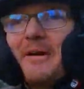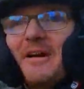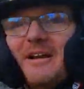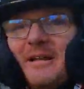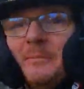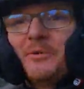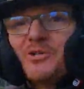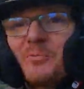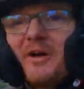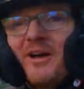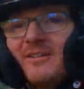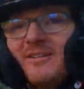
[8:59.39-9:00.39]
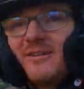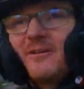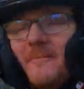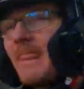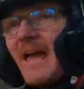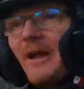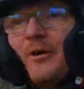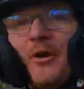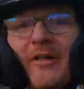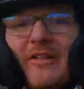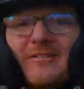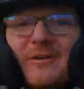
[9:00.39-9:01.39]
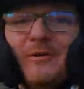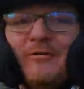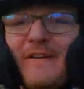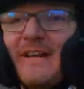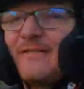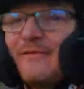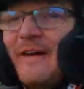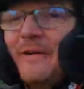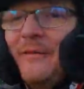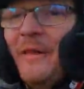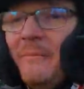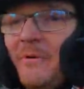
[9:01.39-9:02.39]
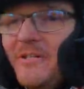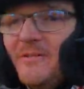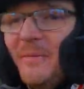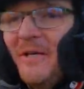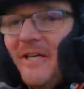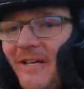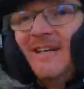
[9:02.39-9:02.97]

I didn't push pause, so I don't know how that's going to affect the final numbers, but